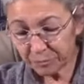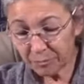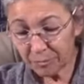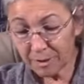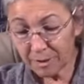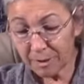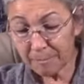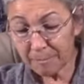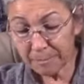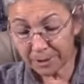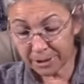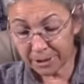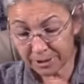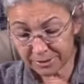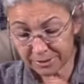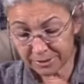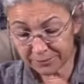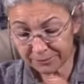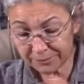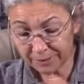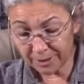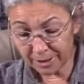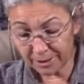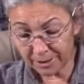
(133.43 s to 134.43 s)
but it is
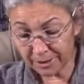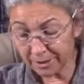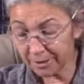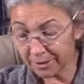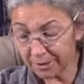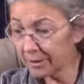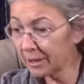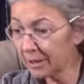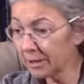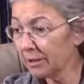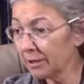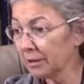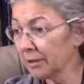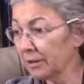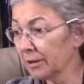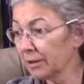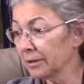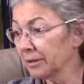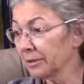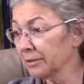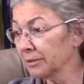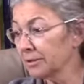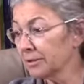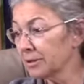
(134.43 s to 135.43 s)
Friday.
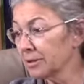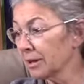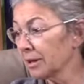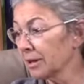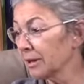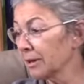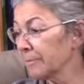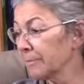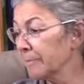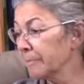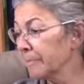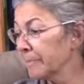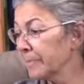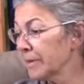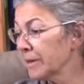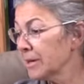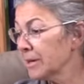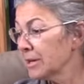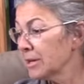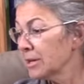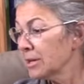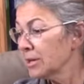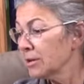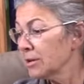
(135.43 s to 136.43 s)
And um,
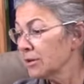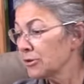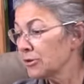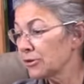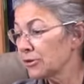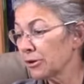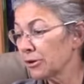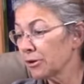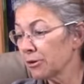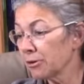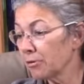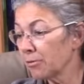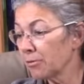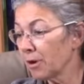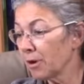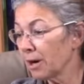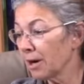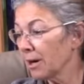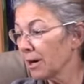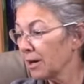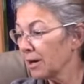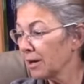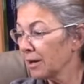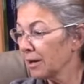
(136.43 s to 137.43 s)
so
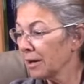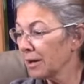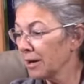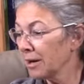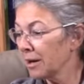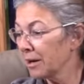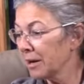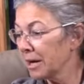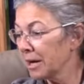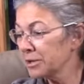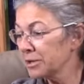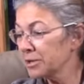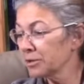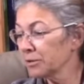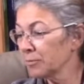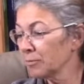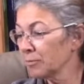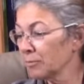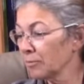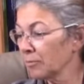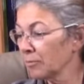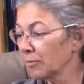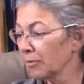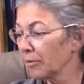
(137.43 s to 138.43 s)
I, I actually
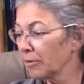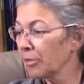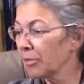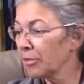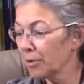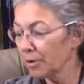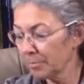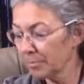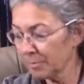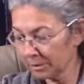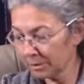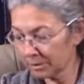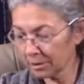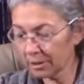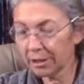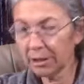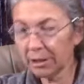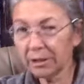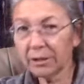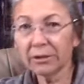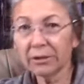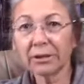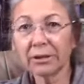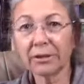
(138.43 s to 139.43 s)
thought about
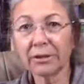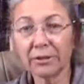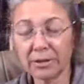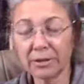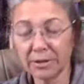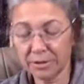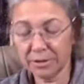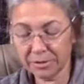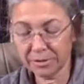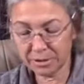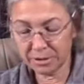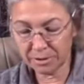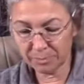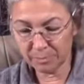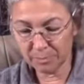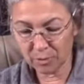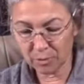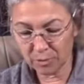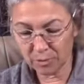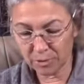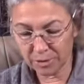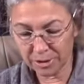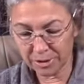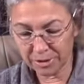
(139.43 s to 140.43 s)
titling this
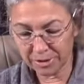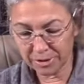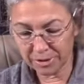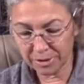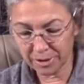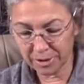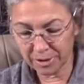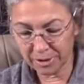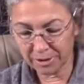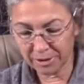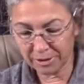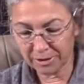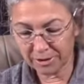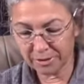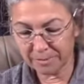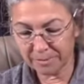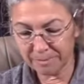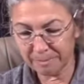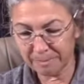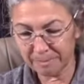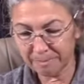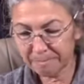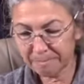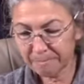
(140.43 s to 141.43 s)
morning
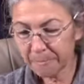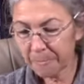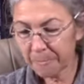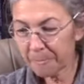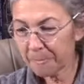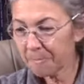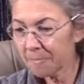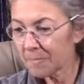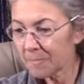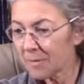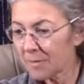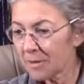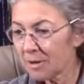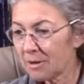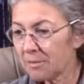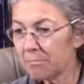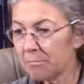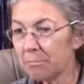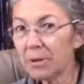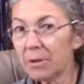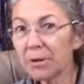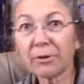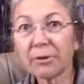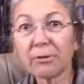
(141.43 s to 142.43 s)
um,
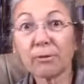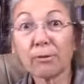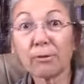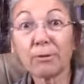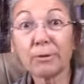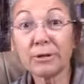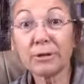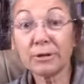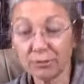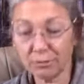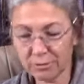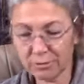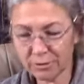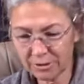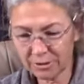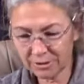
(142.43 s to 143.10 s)
Mythical Creatures.